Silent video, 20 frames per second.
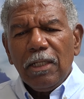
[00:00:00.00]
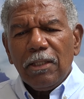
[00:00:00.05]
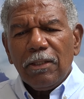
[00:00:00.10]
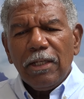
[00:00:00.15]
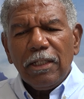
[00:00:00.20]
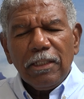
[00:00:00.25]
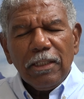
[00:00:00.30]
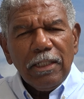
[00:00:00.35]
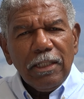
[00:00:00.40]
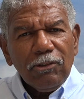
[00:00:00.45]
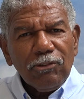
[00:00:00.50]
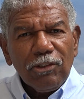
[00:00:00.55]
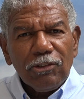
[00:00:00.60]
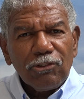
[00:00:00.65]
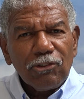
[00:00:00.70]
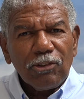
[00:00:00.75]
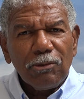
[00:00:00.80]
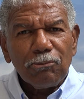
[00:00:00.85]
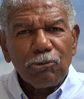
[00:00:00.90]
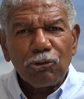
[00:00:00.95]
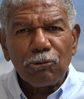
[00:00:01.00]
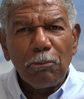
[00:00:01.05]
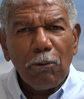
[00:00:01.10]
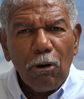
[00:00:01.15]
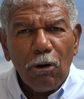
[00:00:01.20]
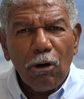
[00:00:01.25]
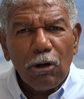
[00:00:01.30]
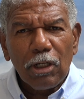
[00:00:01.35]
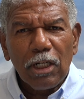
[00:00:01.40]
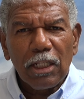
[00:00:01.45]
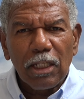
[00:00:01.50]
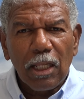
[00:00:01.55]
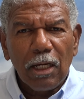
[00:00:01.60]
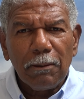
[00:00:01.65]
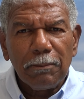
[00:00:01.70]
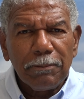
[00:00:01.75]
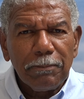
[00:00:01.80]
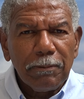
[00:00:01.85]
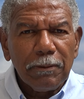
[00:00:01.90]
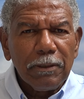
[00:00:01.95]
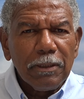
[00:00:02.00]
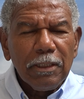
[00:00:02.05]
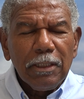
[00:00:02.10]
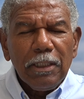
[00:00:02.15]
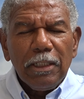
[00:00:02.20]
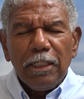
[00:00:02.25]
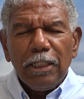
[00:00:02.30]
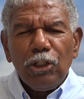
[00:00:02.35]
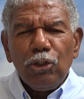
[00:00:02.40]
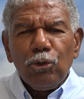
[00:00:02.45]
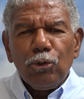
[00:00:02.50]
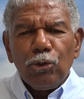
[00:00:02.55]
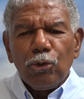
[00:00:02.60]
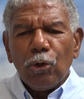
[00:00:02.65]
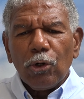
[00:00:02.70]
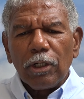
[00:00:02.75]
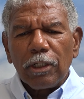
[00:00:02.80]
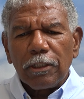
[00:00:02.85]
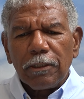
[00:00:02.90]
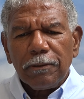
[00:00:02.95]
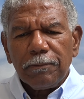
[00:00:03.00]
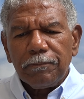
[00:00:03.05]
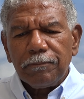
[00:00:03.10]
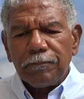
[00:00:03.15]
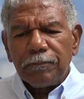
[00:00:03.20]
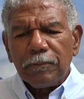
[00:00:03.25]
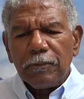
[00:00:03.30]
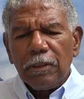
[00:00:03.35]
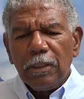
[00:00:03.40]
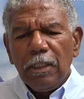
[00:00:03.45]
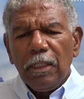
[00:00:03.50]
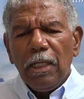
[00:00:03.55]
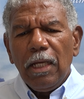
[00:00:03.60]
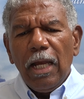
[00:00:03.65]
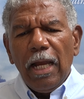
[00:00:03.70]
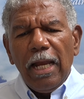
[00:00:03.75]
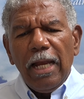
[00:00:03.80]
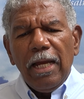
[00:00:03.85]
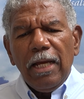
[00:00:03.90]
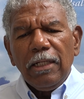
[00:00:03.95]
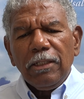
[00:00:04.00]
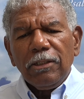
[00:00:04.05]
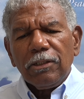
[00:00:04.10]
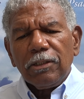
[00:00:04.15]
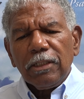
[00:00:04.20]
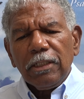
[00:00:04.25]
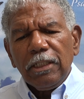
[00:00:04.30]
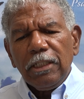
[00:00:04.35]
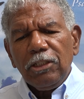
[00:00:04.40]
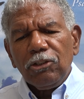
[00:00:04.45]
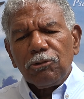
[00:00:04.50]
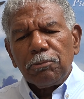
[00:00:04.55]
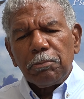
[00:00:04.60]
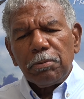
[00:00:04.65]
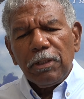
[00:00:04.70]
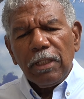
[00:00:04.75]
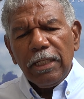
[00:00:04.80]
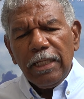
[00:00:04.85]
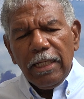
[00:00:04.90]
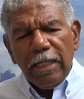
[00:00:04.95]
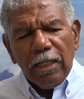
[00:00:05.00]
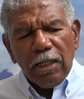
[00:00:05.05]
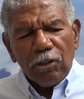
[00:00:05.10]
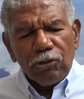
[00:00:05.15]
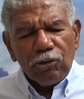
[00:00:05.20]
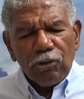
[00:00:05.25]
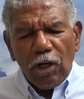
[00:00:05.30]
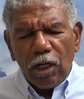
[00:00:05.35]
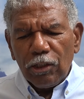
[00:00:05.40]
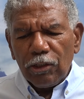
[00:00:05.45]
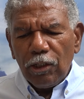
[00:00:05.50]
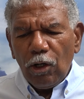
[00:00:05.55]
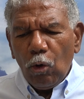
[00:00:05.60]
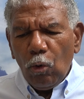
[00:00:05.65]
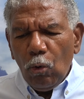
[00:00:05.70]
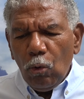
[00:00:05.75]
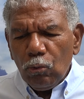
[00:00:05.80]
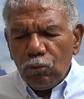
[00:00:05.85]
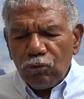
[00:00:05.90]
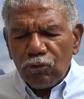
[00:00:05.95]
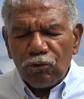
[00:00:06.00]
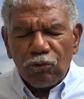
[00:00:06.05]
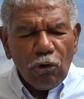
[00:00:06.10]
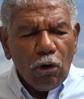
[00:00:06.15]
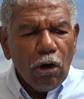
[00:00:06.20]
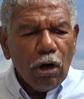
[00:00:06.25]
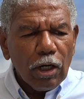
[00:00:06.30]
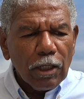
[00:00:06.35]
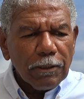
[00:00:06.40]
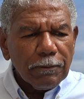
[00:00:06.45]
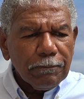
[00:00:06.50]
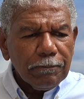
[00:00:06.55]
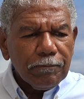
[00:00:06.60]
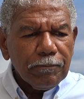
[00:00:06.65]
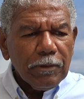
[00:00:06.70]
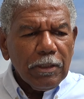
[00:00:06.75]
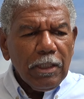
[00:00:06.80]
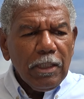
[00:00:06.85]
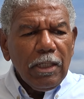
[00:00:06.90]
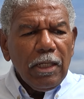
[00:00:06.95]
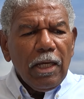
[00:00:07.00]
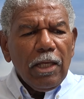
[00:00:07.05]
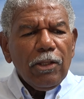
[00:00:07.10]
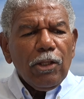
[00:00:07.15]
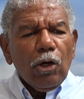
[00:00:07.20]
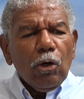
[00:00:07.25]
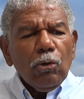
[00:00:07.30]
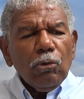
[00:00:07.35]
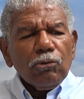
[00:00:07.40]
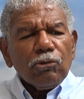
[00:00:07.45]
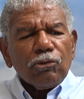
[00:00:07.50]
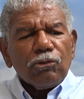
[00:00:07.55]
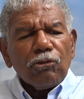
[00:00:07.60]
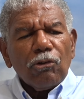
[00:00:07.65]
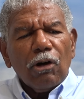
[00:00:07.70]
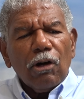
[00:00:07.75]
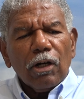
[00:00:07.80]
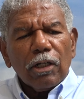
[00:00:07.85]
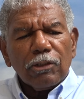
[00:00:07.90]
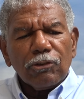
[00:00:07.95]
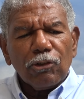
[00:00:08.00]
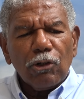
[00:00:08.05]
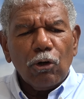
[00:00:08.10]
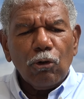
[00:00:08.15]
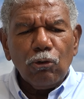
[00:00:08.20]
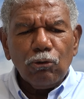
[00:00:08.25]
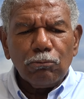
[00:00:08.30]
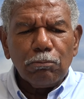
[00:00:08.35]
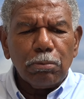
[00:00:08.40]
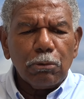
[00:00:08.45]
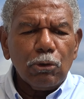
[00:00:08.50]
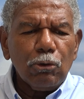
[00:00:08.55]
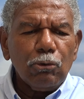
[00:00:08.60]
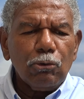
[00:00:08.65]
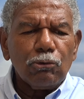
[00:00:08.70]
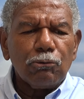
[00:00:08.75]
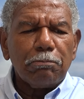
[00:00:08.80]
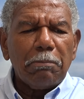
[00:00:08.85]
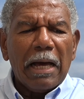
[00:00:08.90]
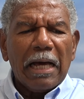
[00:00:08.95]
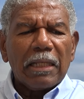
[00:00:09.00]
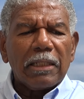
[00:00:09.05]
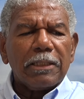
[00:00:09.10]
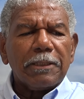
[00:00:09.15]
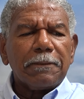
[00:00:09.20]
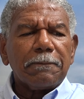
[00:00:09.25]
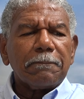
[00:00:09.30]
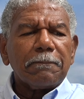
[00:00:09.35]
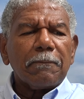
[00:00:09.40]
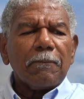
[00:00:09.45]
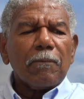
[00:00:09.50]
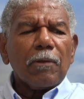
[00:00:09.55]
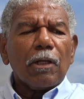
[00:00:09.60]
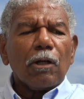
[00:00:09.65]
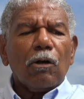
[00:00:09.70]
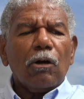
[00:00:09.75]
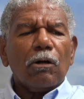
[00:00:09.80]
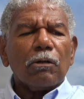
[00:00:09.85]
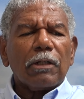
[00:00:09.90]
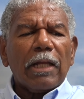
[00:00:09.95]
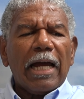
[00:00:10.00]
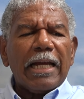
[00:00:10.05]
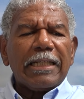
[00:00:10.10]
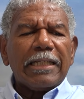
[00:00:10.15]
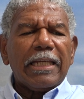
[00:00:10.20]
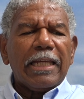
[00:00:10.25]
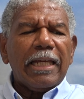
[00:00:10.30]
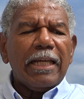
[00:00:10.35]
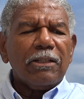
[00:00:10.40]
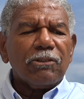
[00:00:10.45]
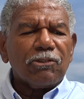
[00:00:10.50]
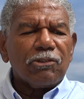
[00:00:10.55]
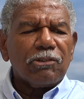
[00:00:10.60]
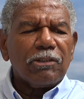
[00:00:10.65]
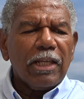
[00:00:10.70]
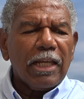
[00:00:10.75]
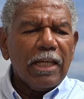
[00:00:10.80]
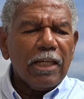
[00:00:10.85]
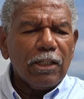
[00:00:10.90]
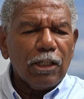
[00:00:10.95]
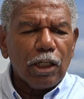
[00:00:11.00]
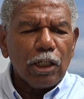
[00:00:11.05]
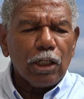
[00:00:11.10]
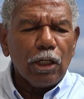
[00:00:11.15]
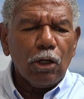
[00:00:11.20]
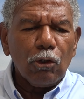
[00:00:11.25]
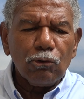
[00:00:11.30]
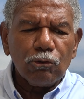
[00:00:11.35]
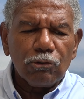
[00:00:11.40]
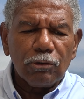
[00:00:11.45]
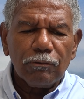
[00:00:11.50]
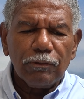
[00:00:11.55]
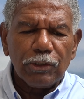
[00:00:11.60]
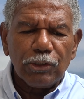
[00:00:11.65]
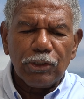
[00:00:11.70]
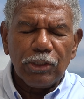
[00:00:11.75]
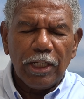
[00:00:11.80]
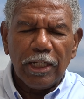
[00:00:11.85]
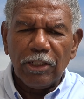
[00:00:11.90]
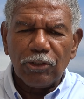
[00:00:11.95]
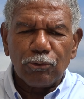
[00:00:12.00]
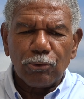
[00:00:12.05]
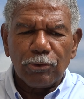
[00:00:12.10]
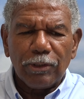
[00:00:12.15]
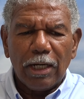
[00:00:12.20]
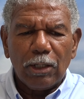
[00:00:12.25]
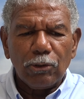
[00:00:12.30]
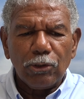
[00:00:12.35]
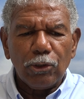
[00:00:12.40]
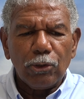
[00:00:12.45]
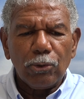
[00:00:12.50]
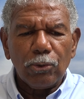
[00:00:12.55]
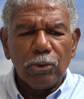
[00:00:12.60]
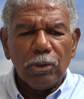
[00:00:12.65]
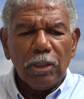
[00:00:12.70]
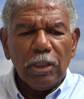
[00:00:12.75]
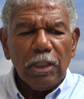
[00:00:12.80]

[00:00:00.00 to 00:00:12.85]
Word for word: That he's at some small club in New York. And he's playing an old song. And the old song is an old blues ballad called I Can't Stand a Ghost of a Chance Without You.